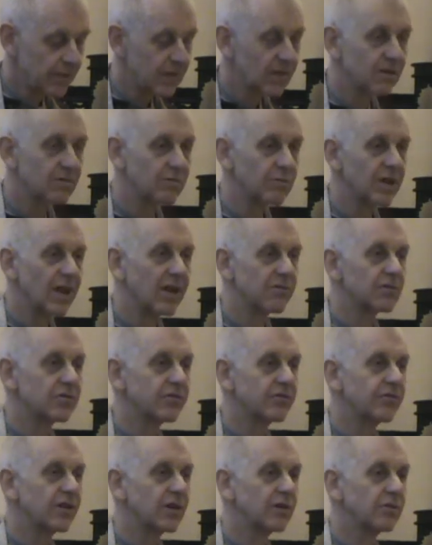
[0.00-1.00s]
that we have to
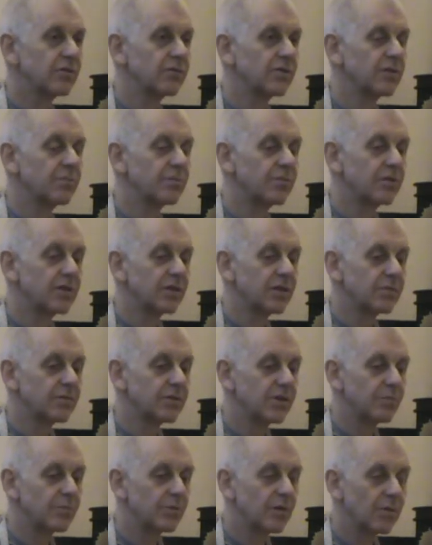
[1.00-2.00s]
follow the
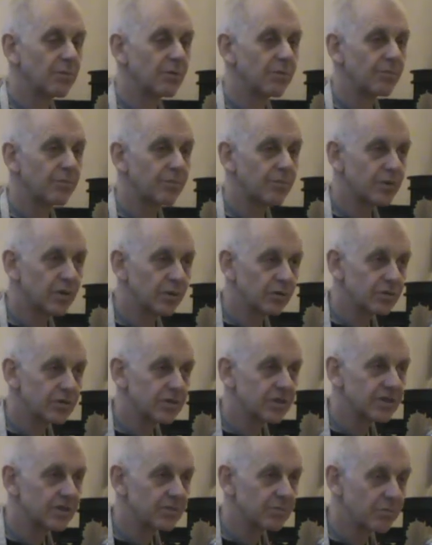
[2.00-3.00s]
proper
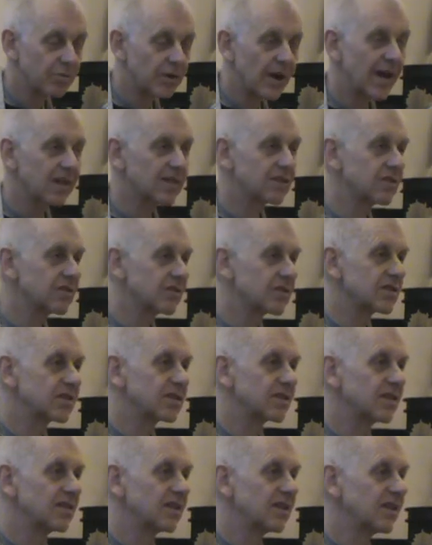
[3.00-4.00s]
process and
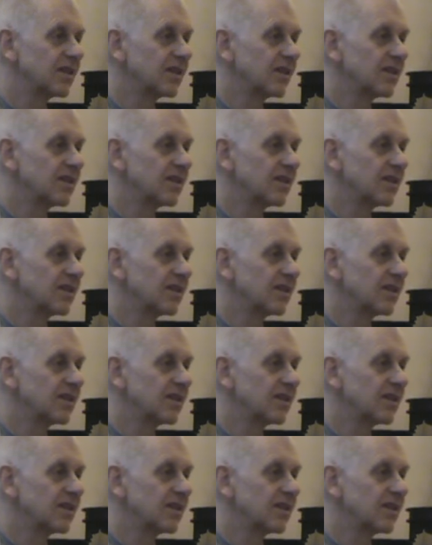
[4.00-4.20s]
practice